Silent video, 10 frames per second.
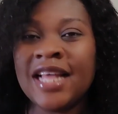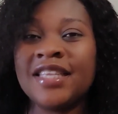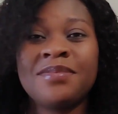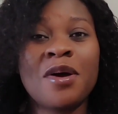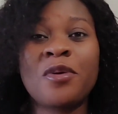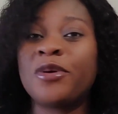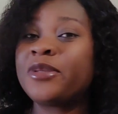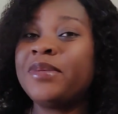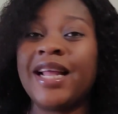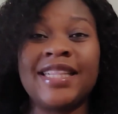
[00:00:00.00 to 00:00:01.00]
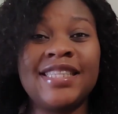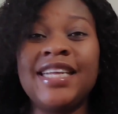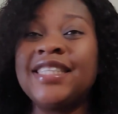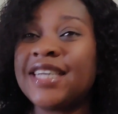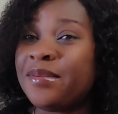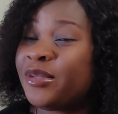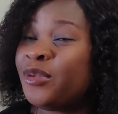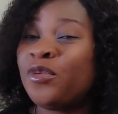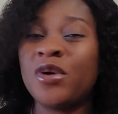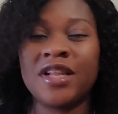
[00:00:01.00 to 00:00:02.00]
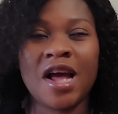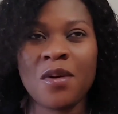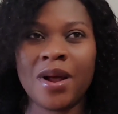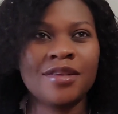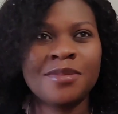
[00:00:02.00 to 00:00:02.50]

This man calls me like 10 times in 1 hour.